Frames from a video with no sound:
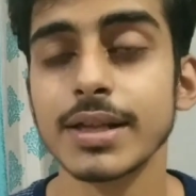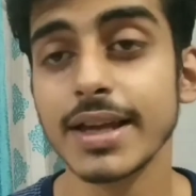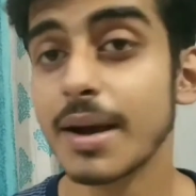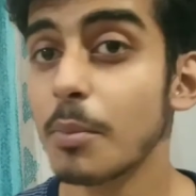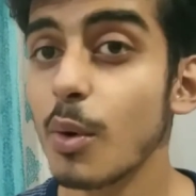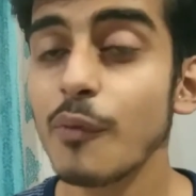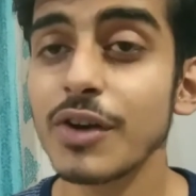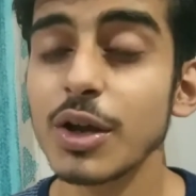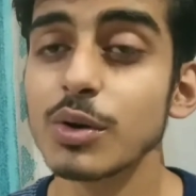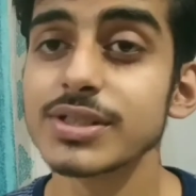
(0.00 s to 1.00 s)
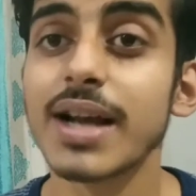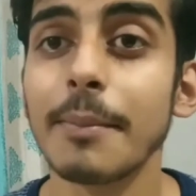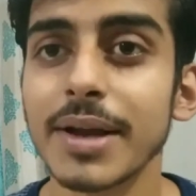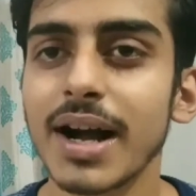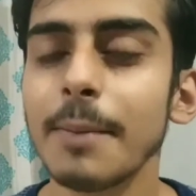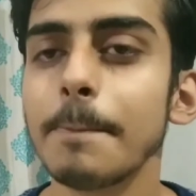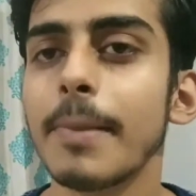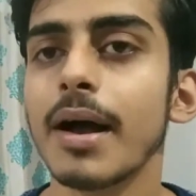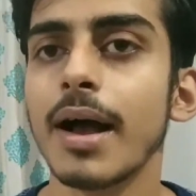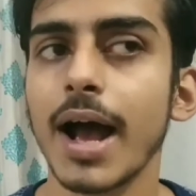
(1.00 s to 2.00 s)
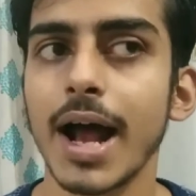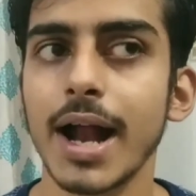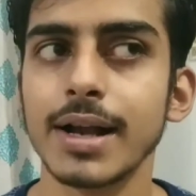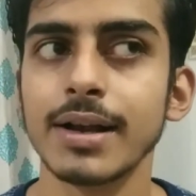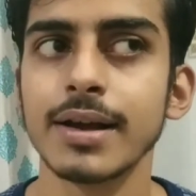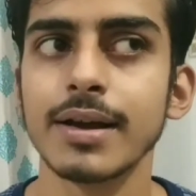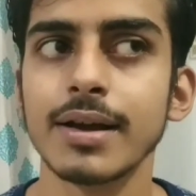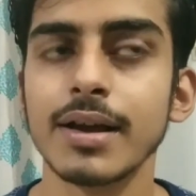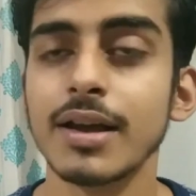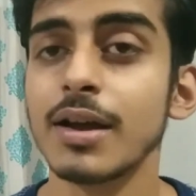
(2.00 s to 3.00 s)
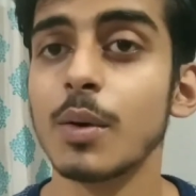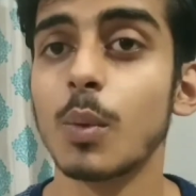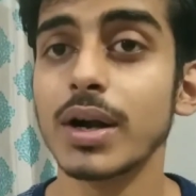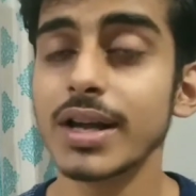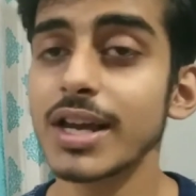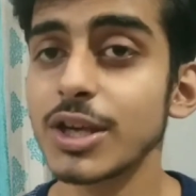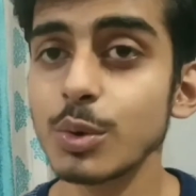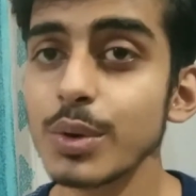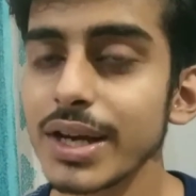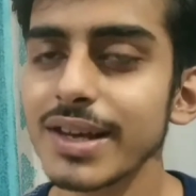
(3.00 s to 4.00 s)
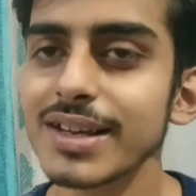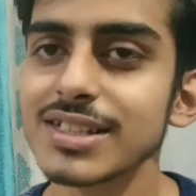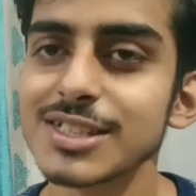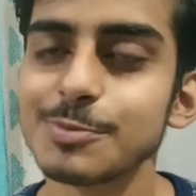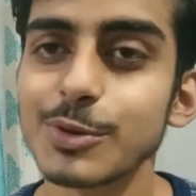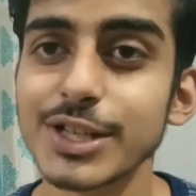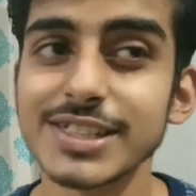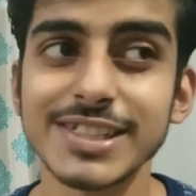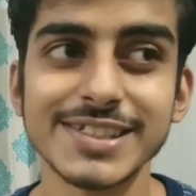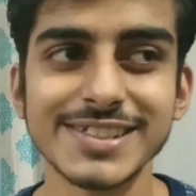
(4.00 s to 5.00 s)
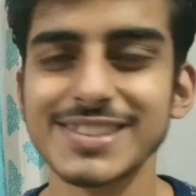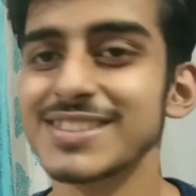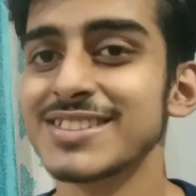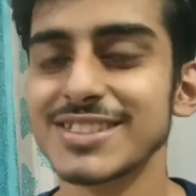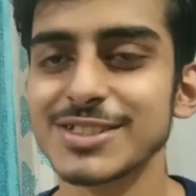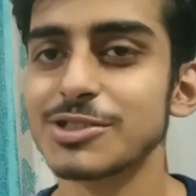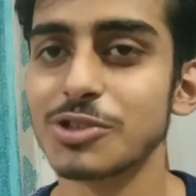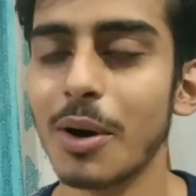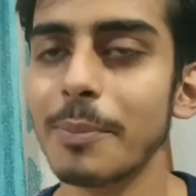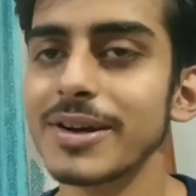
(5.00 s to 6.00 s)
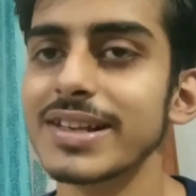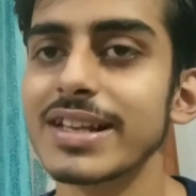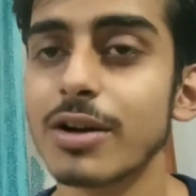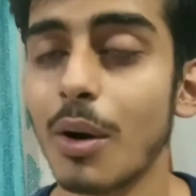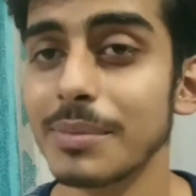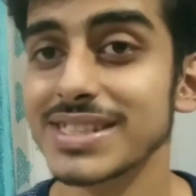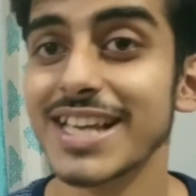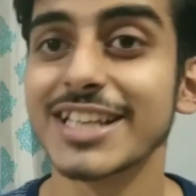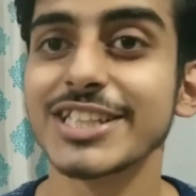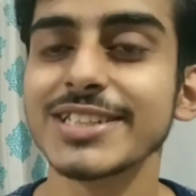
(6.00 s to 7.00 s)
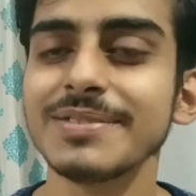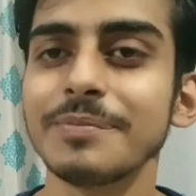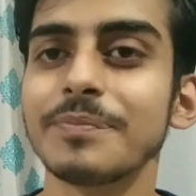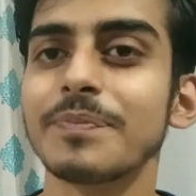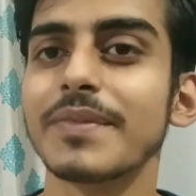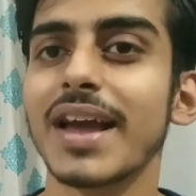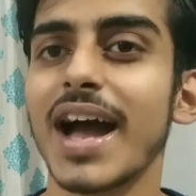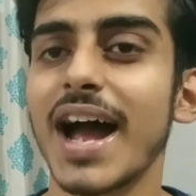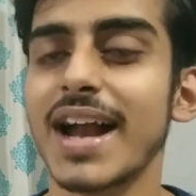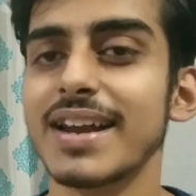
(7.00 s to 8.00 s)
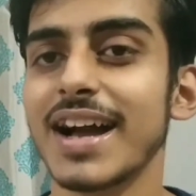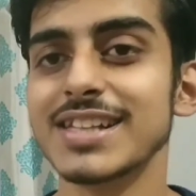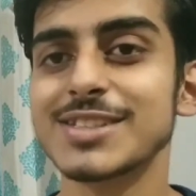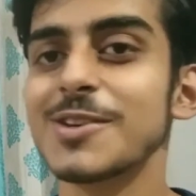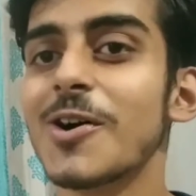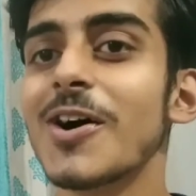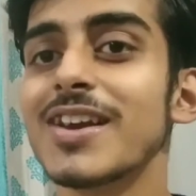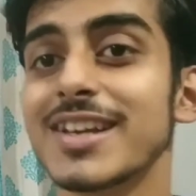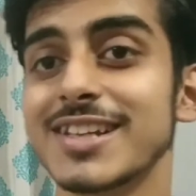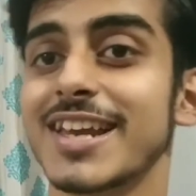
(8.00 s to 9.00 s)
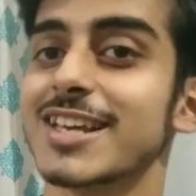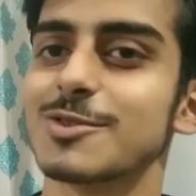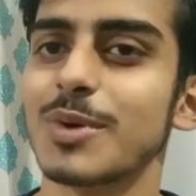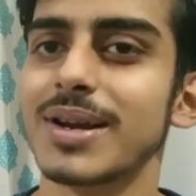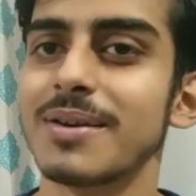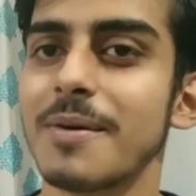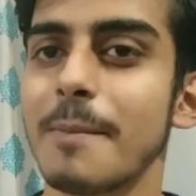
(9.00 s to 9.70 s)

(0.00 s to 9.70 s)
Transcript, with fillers: There are more videos coming up. And what are you reading in this spooky season? Just drop it in the comment section. And I'll see you all in the next one.